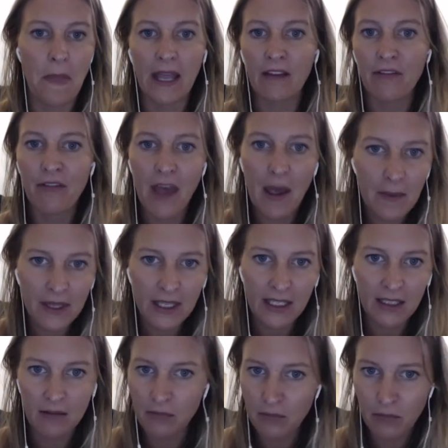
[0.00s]
like
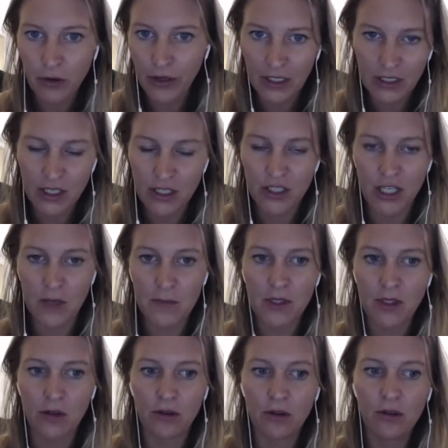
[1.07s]
family relationships
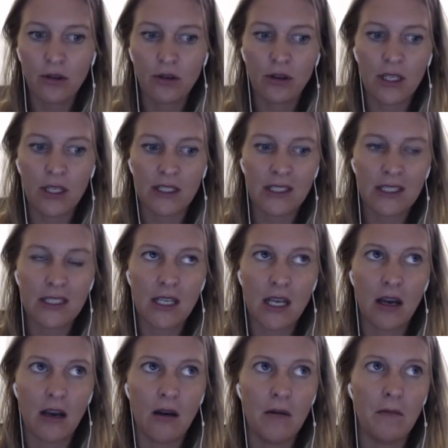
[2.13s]
you know this
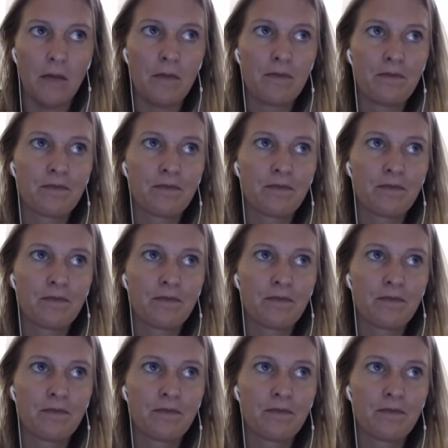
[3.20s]
um